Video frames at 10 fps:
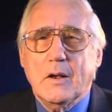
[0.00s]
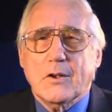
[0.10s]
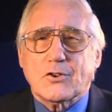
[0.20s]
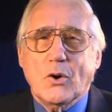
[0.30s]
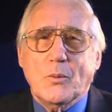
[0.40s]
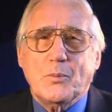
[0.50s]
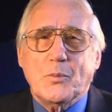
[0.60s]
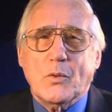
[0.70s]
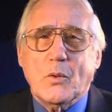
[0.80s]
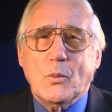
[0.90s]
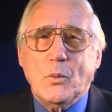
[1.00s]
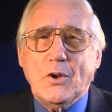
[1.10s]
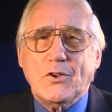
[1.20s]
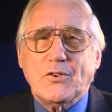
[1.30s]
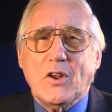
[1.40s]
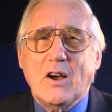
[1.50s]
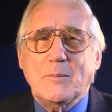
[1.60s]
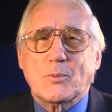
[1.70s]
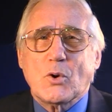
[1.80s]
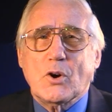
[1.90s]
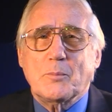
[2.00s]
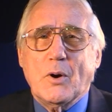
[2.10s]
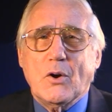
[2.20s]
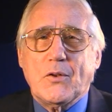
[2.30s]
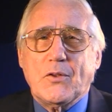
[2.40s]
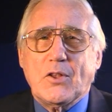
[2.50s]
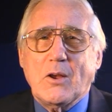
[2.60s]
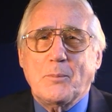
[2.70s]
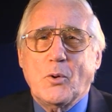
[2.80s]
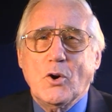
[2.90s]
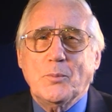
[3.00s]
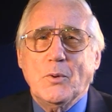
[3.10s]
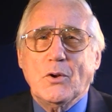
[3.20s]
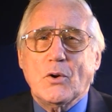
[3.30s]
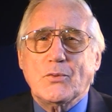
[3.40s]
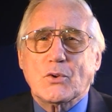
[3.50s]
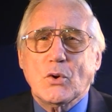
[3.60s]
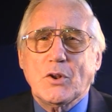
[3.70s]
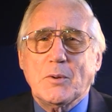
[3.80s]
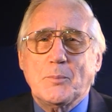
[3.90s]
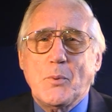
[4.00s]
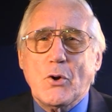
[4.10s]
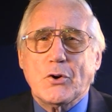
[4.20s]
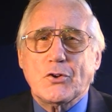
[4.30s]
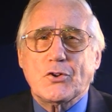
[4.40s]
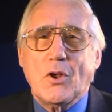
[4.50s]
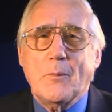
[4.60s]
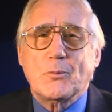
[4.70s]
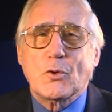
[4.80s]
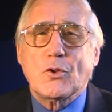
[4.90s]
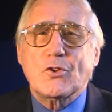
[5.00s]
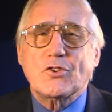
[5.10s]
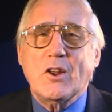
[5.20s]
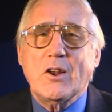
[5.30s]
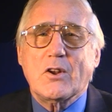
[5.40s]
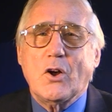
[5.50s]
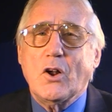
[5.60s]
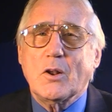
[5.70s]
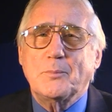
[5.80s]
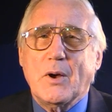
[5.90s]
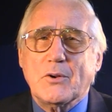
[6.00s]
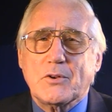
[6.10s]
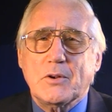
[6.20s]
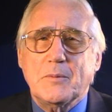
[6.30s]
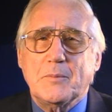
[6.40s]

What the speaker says: So, what is the uproar about the appointment of Roland Burris to the Senate all about?